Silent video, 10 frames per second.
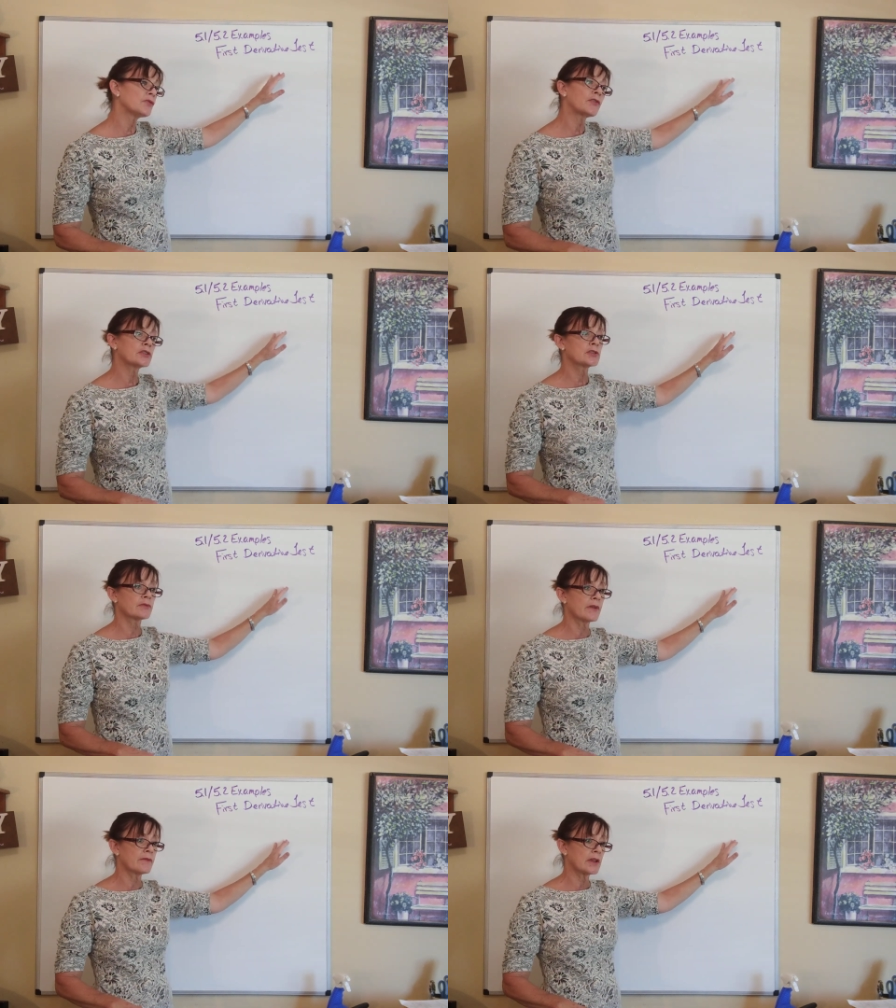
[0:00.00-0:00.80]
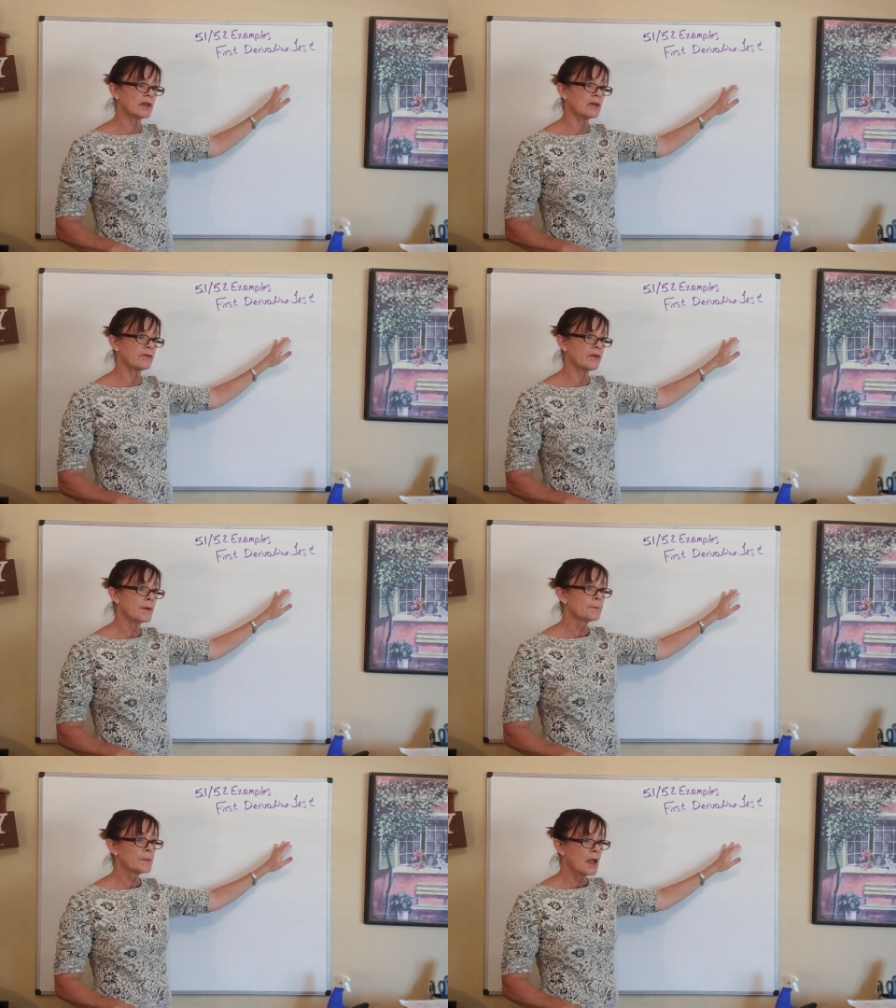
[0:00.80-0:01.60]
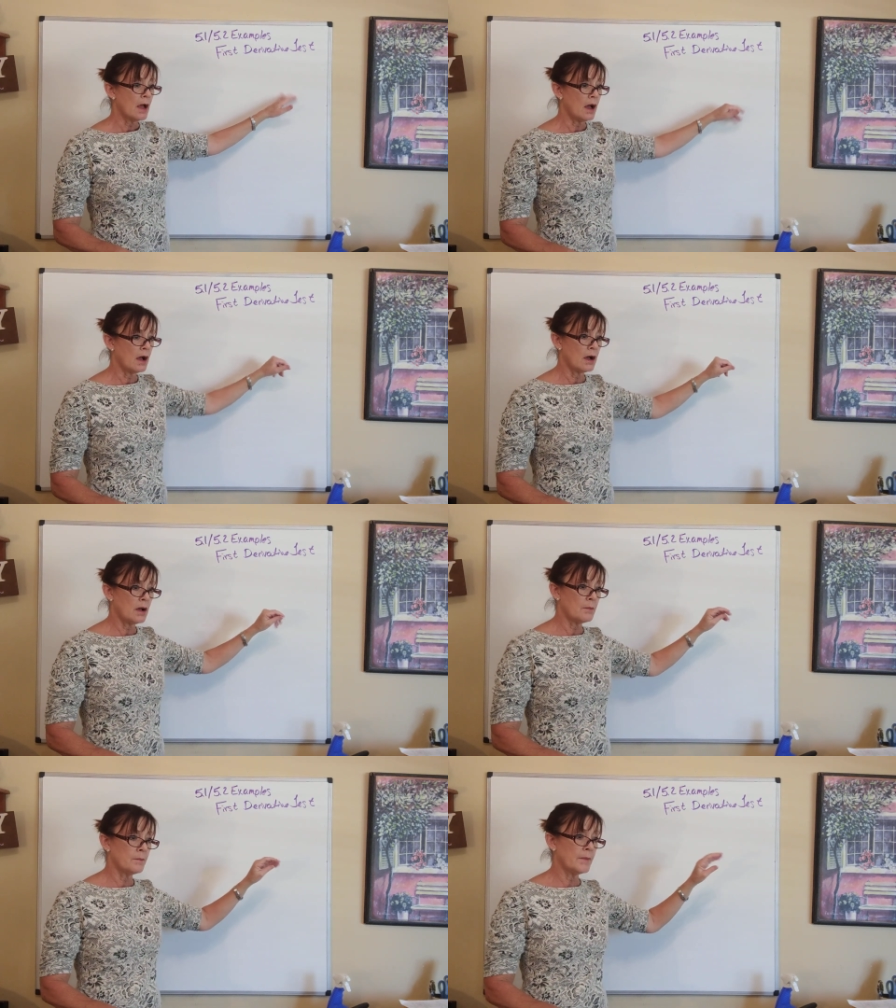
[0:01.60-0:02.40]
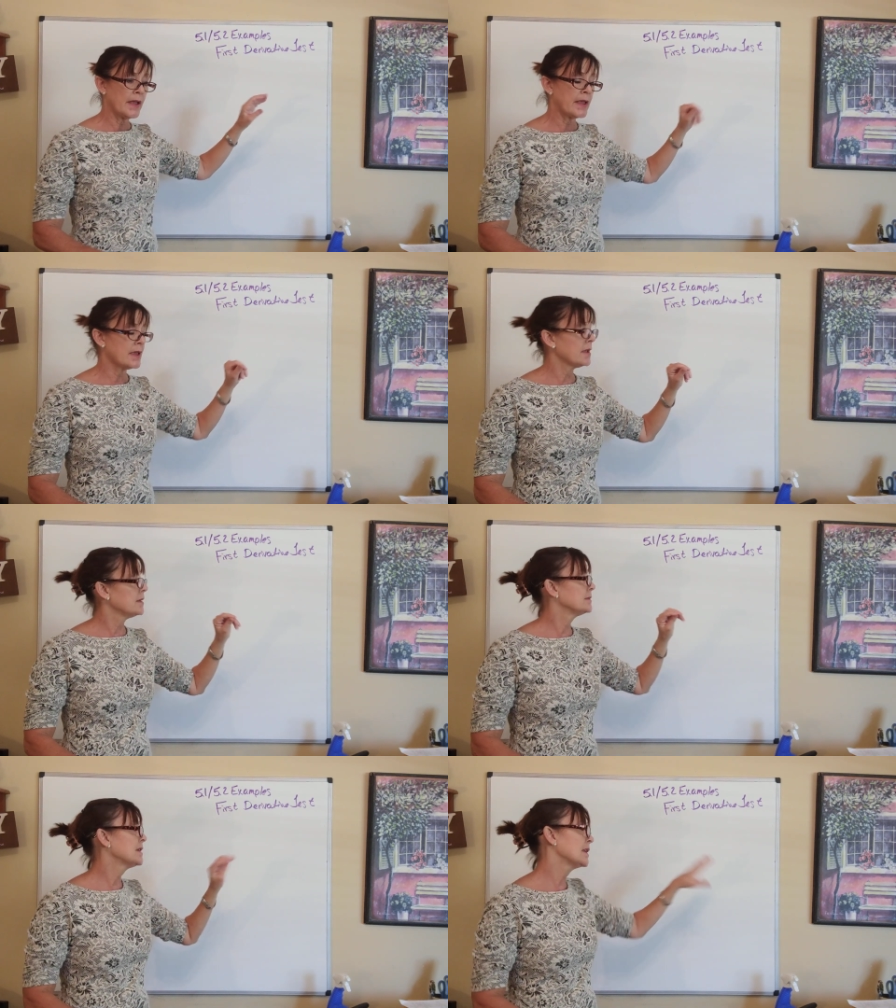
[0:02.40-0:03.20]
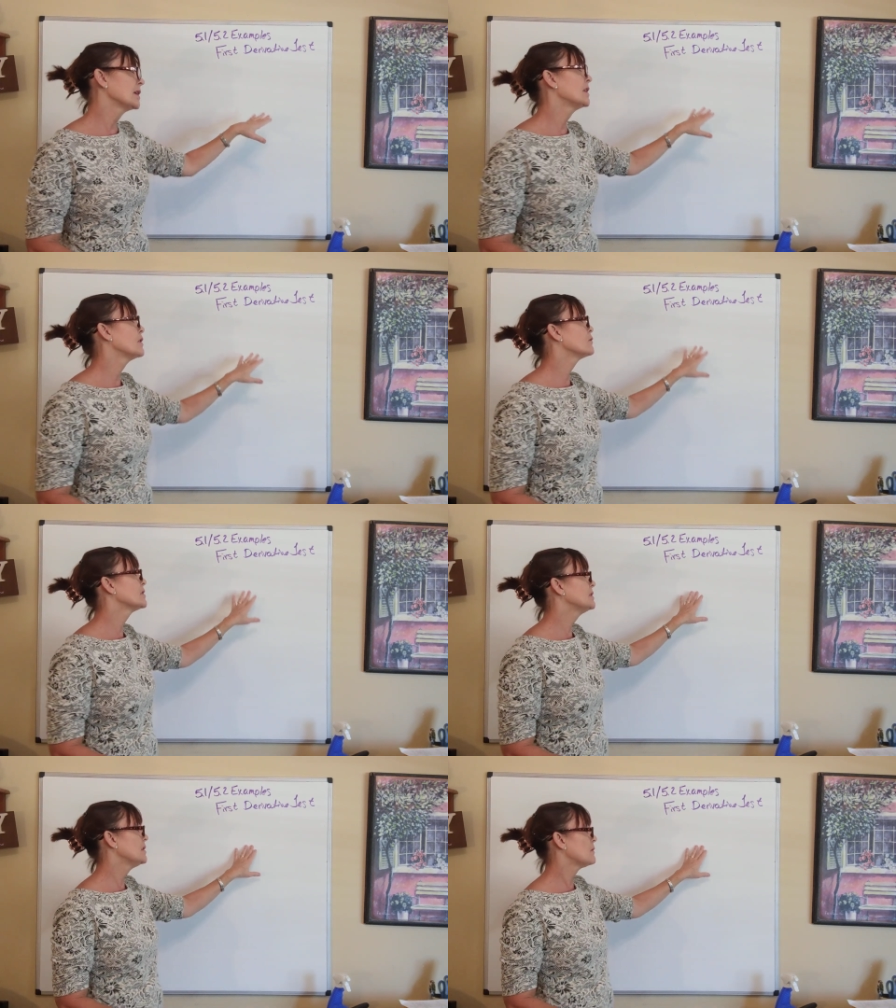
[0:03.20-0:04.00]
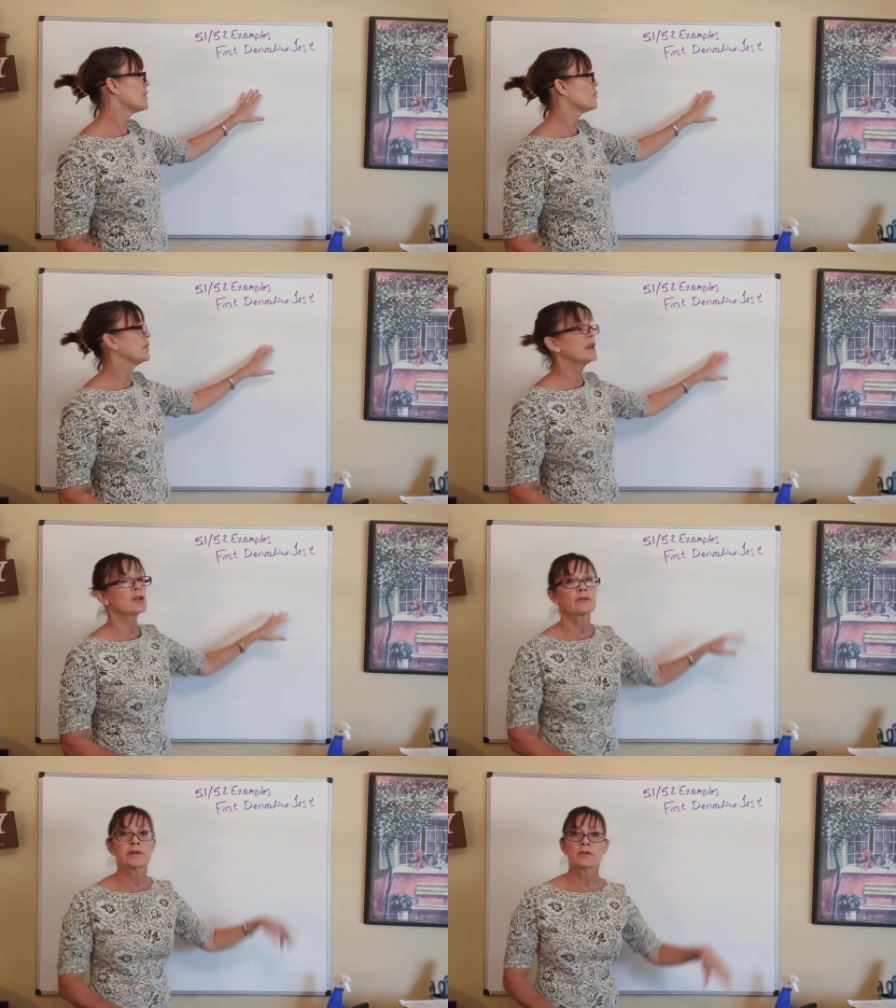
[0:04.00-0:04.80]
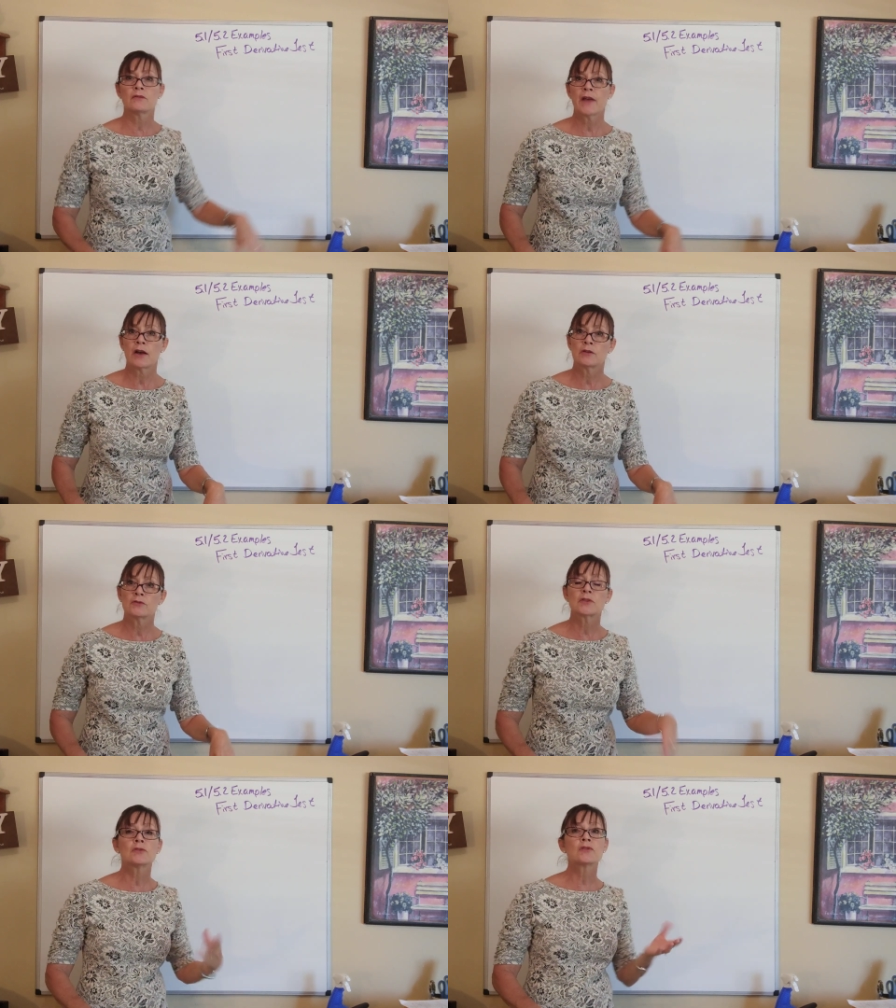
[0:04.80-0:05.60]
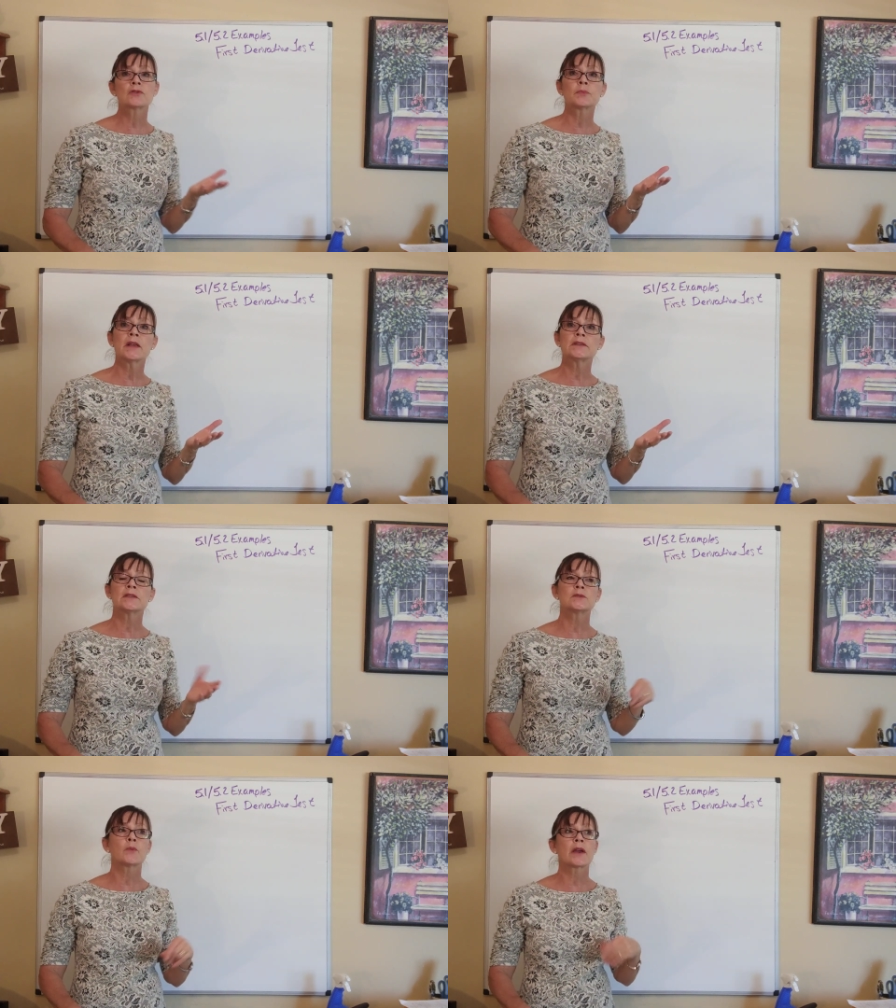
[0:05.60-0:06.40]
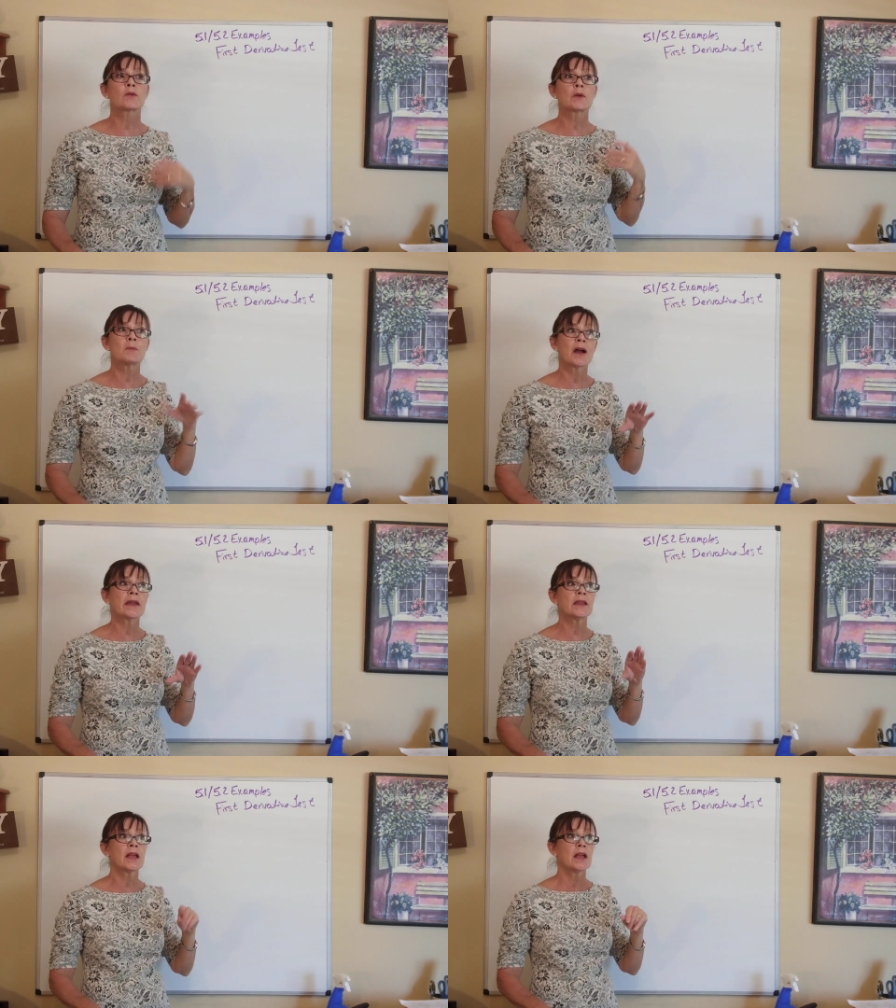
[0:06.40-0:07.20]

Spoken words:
the first derivative and setting it equal to 0, we get critical values, and those are places where we might